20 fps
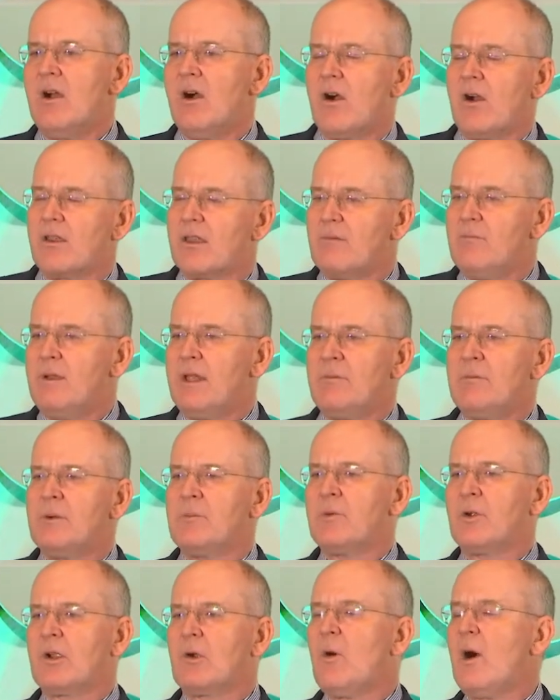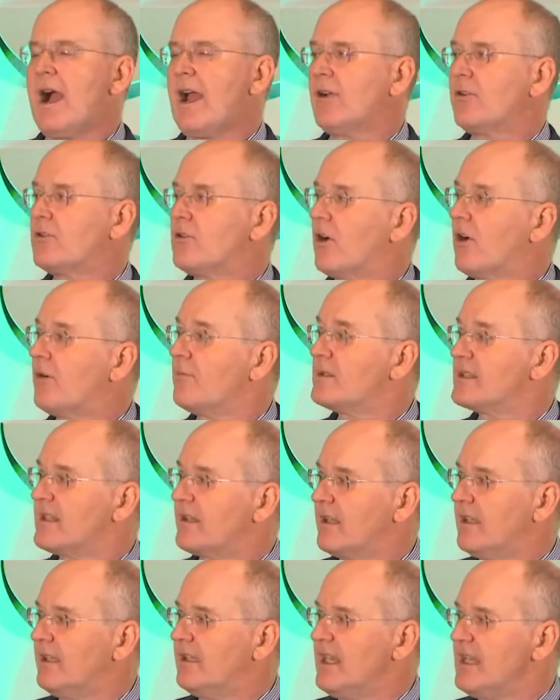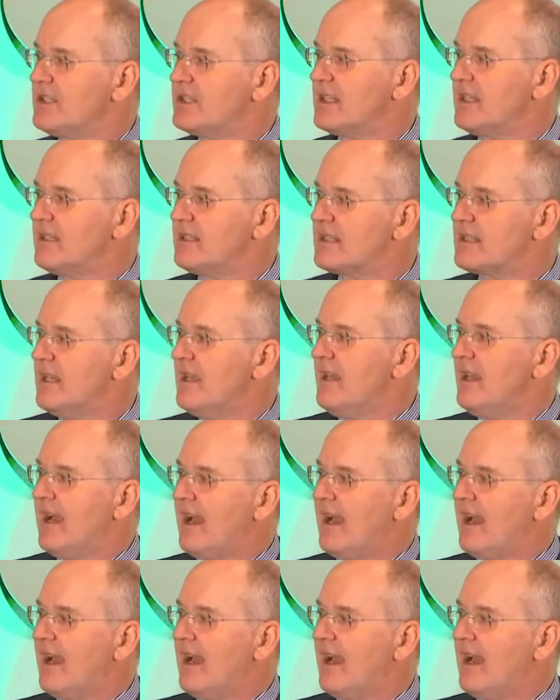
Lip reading: are the minimum required terms and conditions.